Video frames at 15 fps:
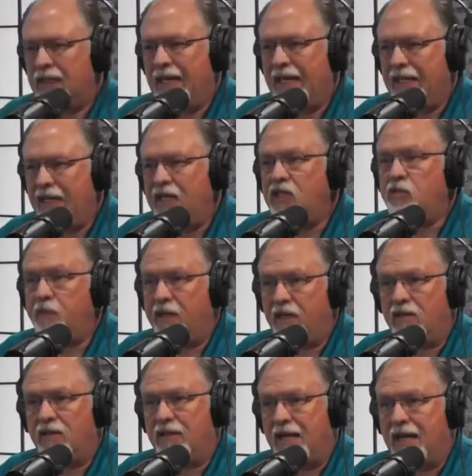And they spent a
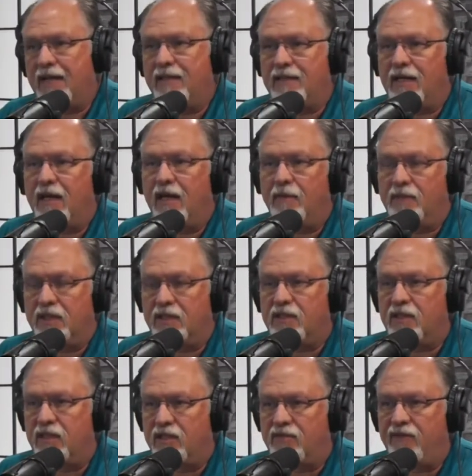lot of time,
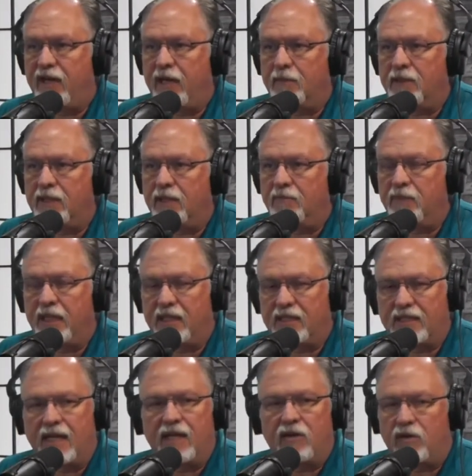this family, because
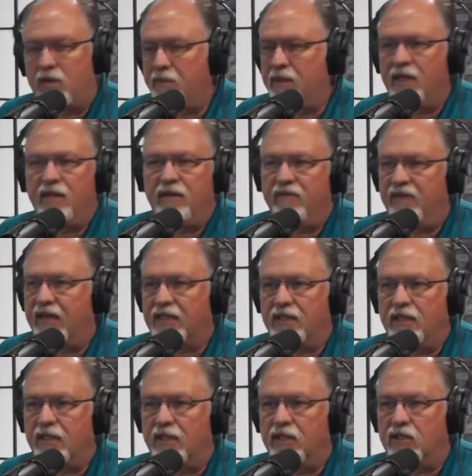they had already been
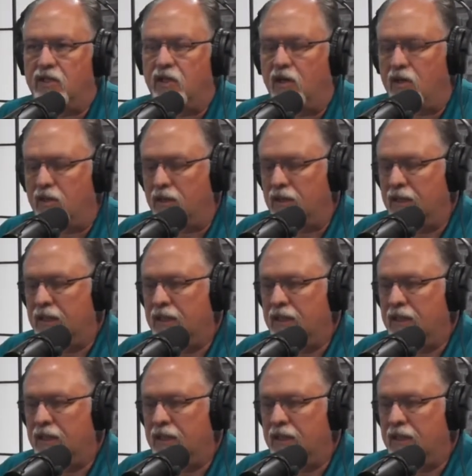invested in this dog,